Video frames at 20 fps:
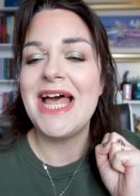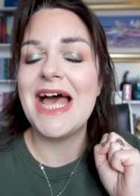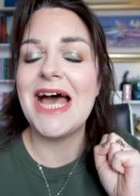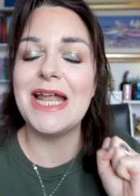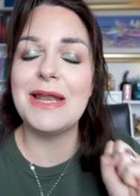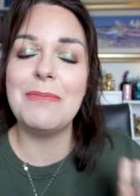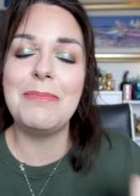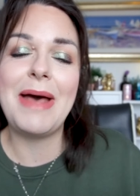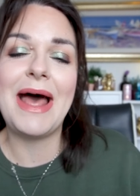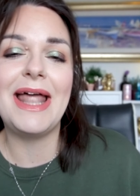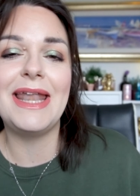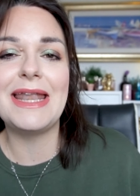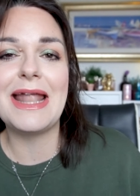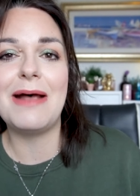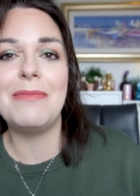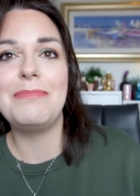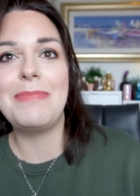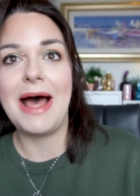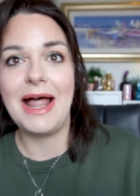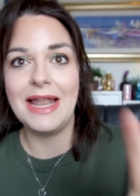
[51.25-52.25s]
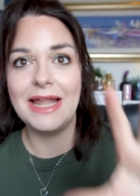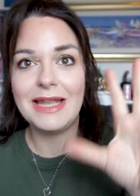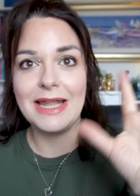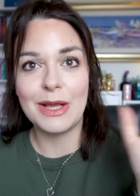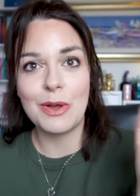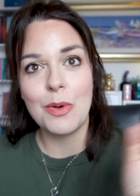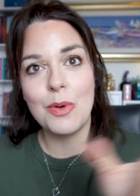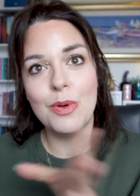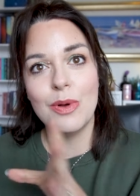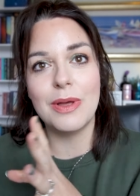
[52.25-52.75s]
and a pan that palette,
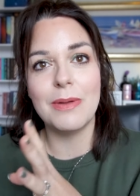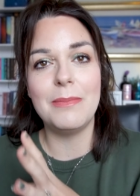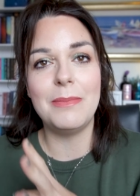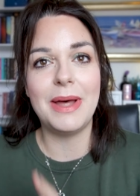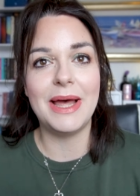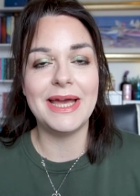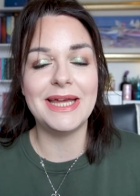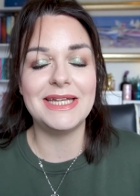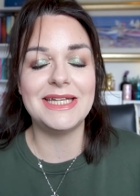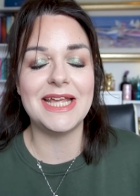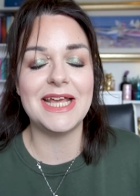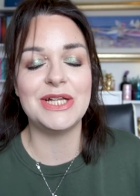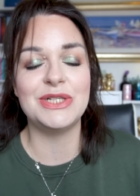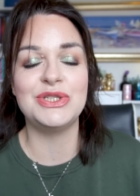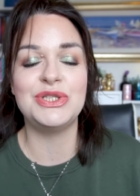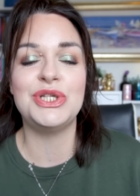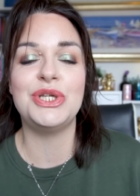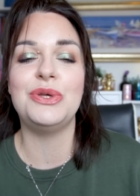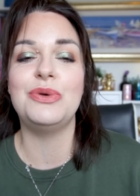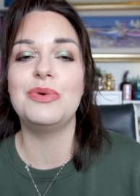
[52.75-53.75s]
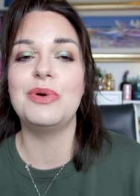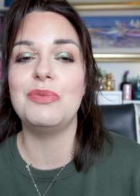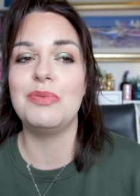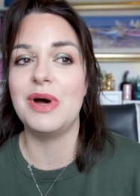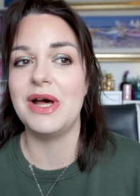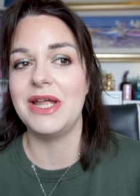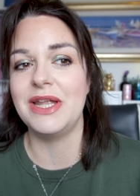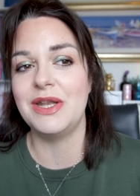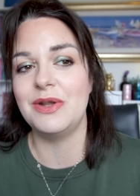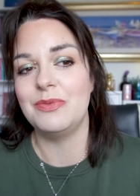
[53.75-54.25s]
like, all combined into
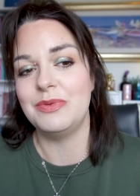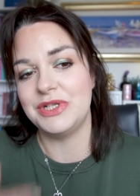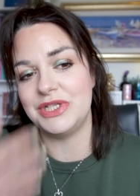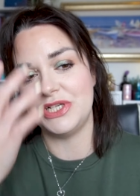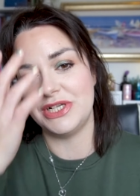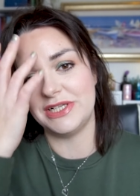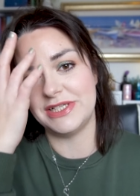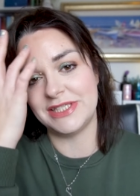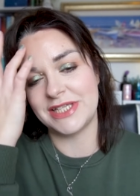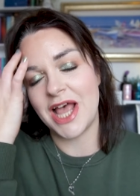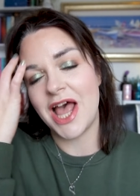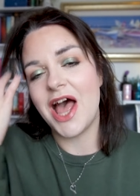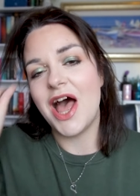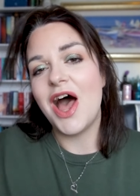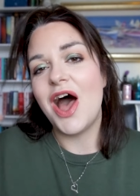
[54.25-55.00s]
one, which is